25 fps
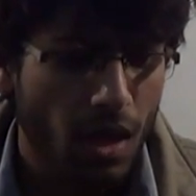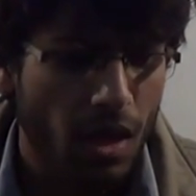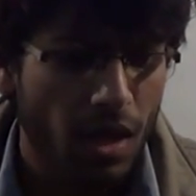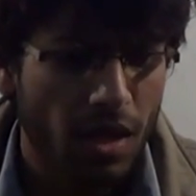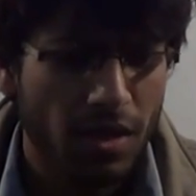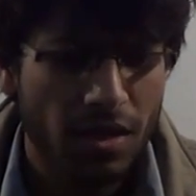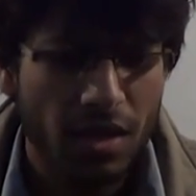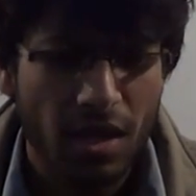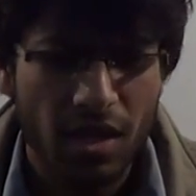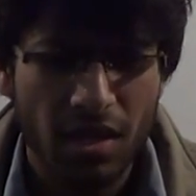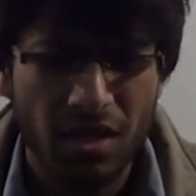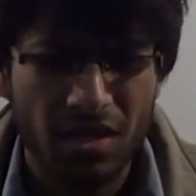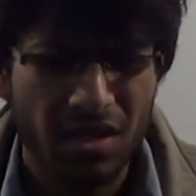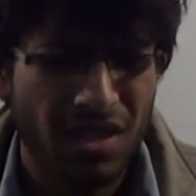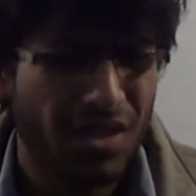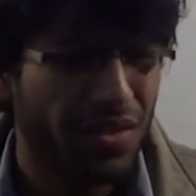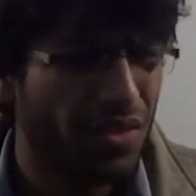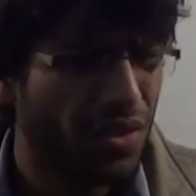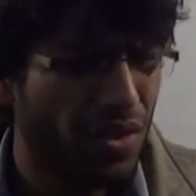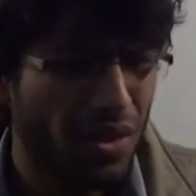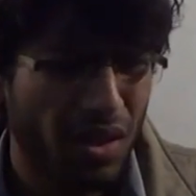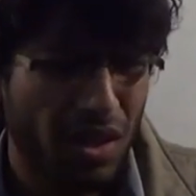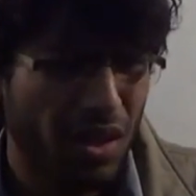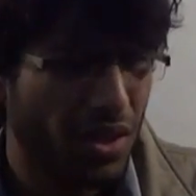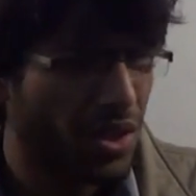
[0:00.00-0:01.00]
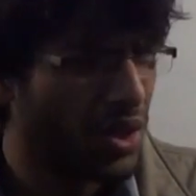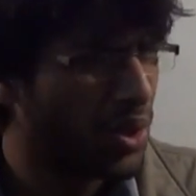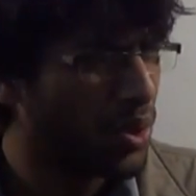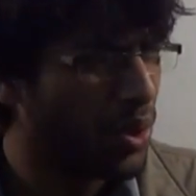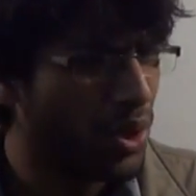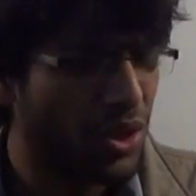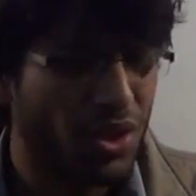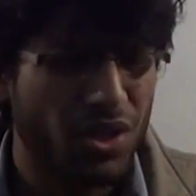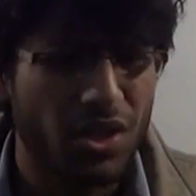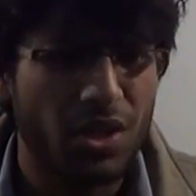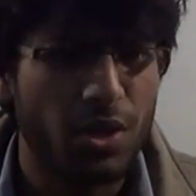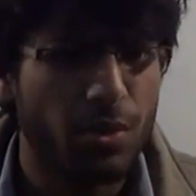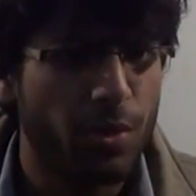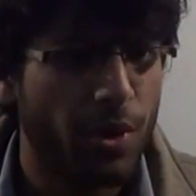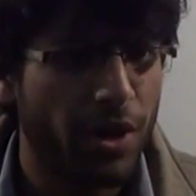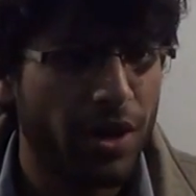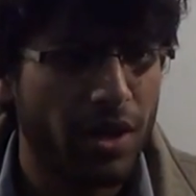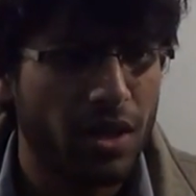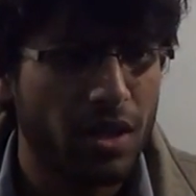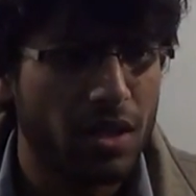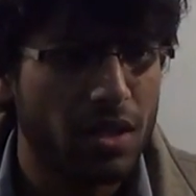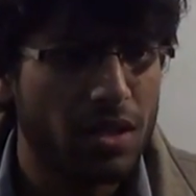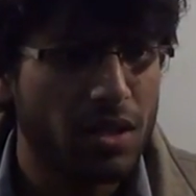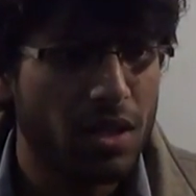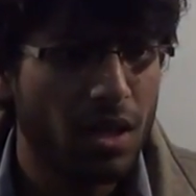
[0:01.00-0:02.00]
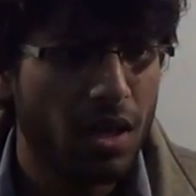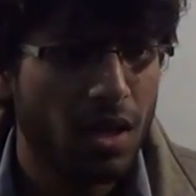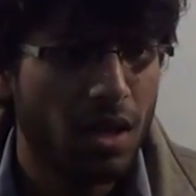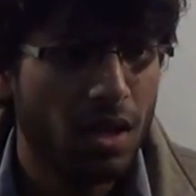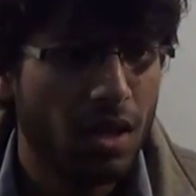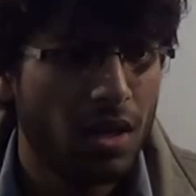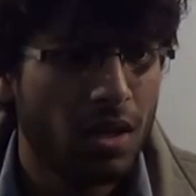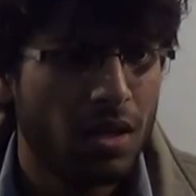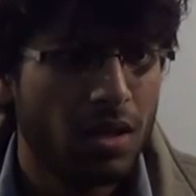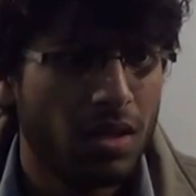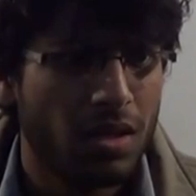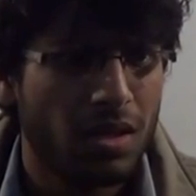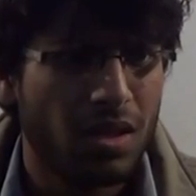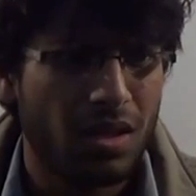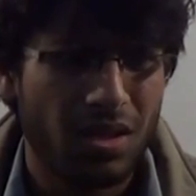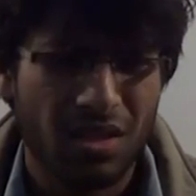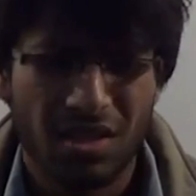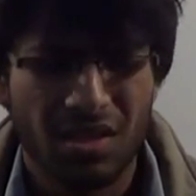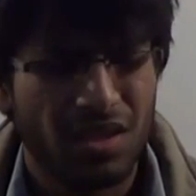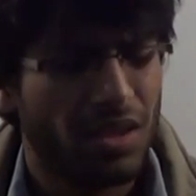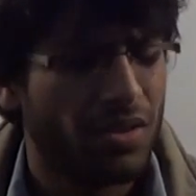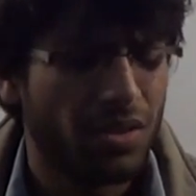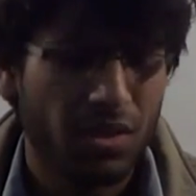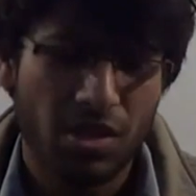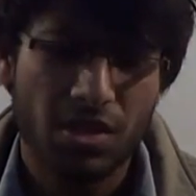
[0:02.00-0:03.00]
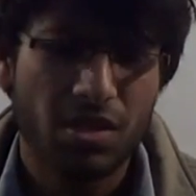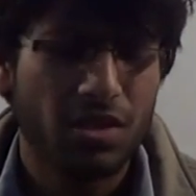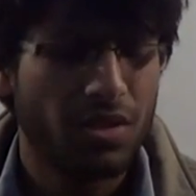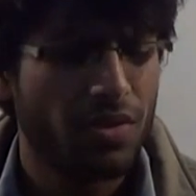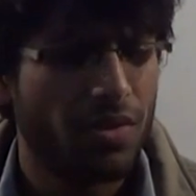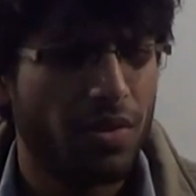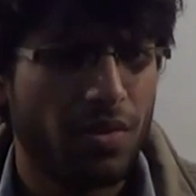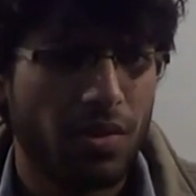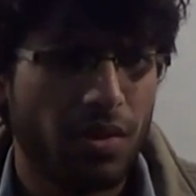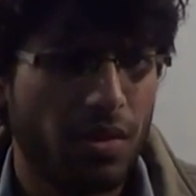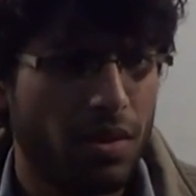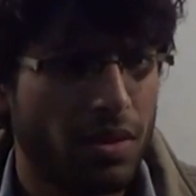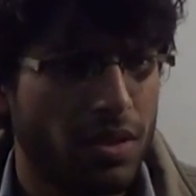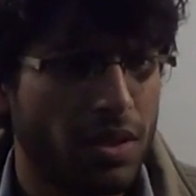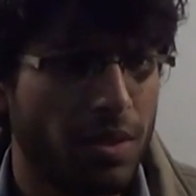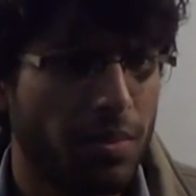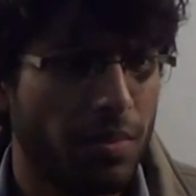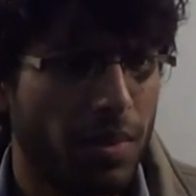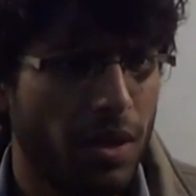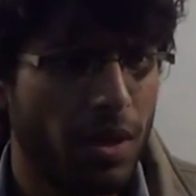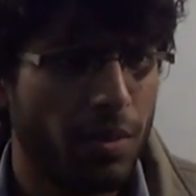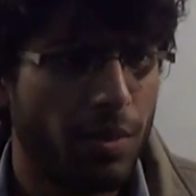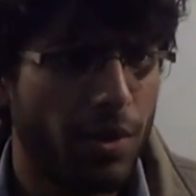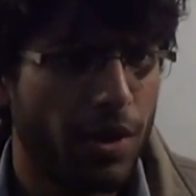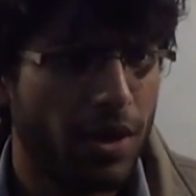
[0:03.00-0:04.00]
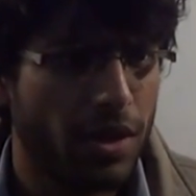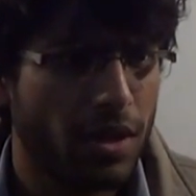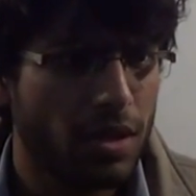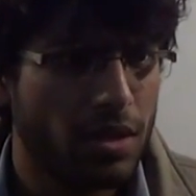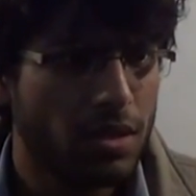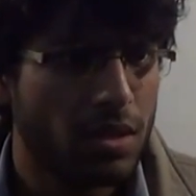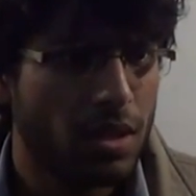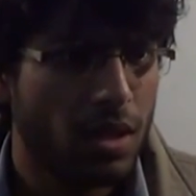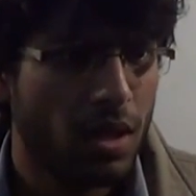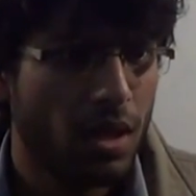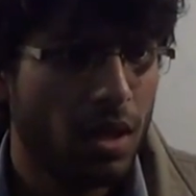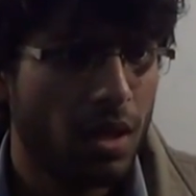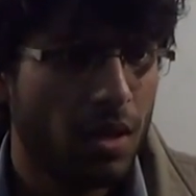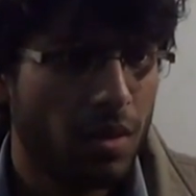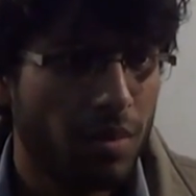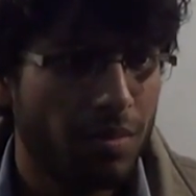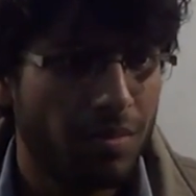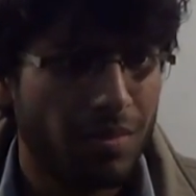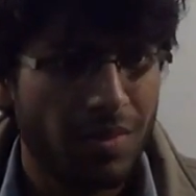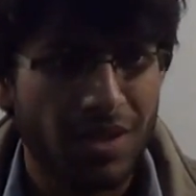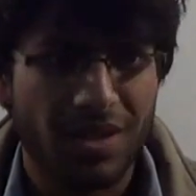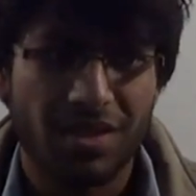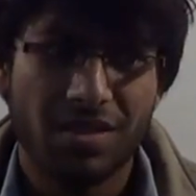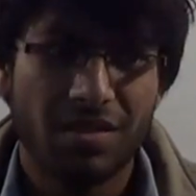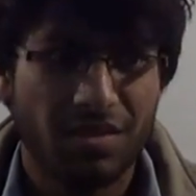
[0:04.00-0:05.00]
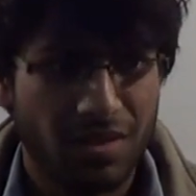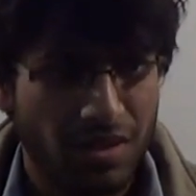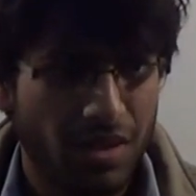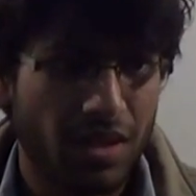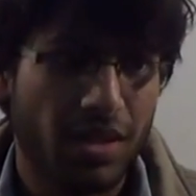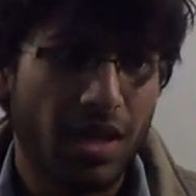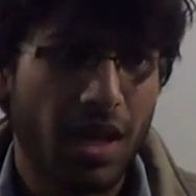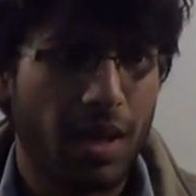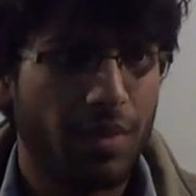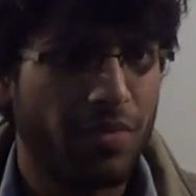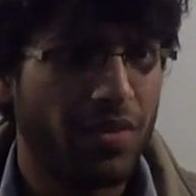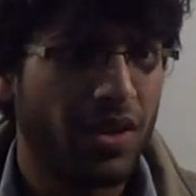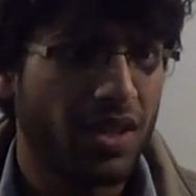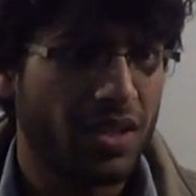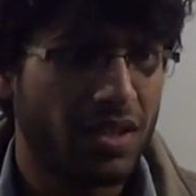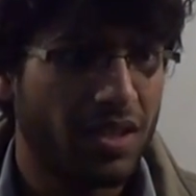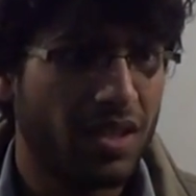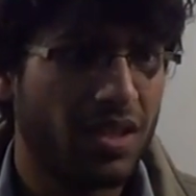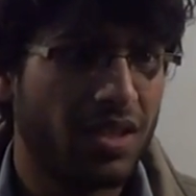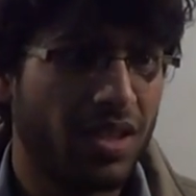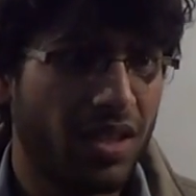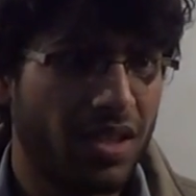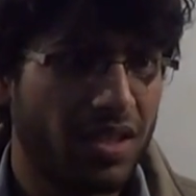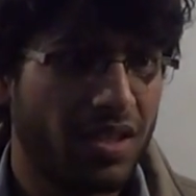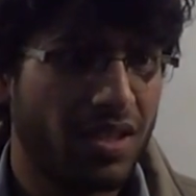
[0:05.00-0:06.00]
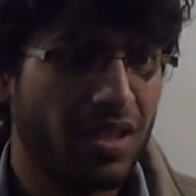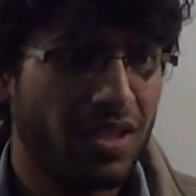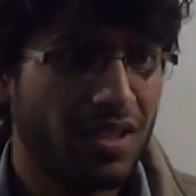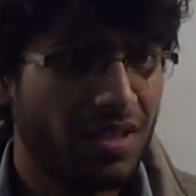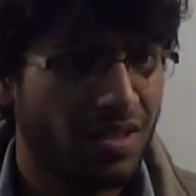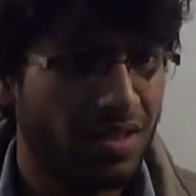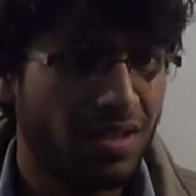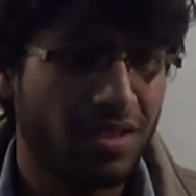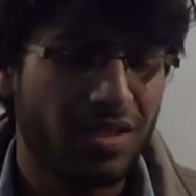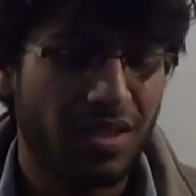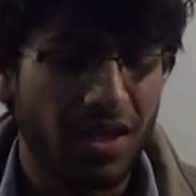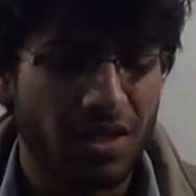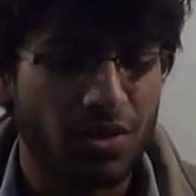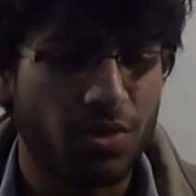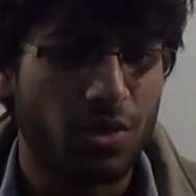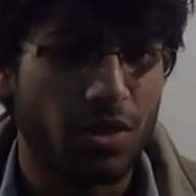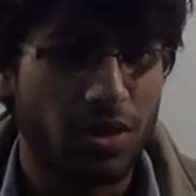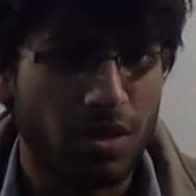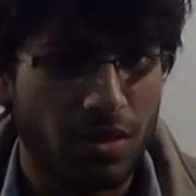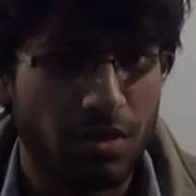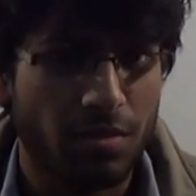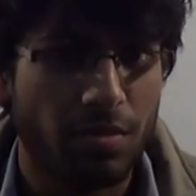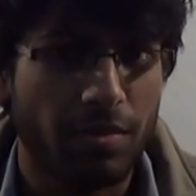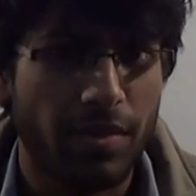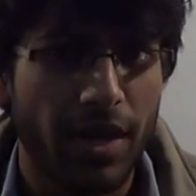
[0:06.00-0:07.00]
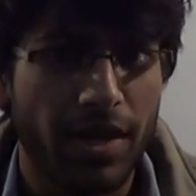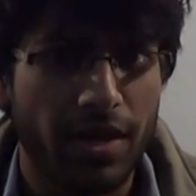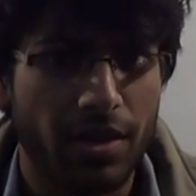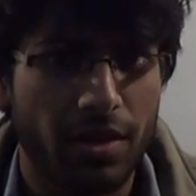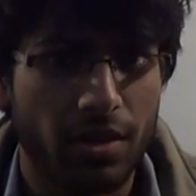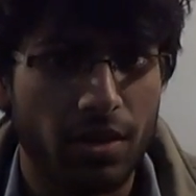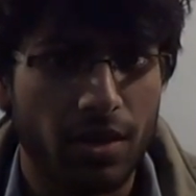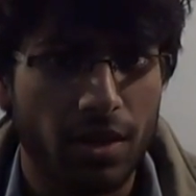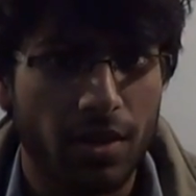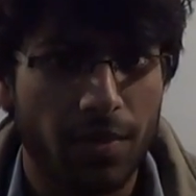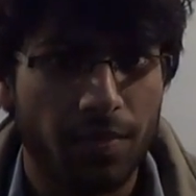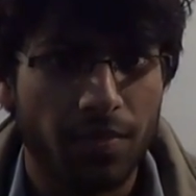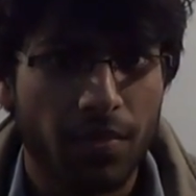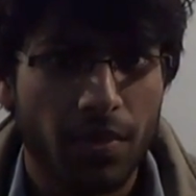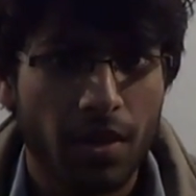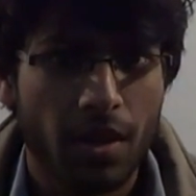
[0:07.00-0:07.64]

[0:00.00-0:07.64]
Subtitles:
And then there were two or three numericals. There were simple numericals, but the time factor, as I said, that's what mattered, okay.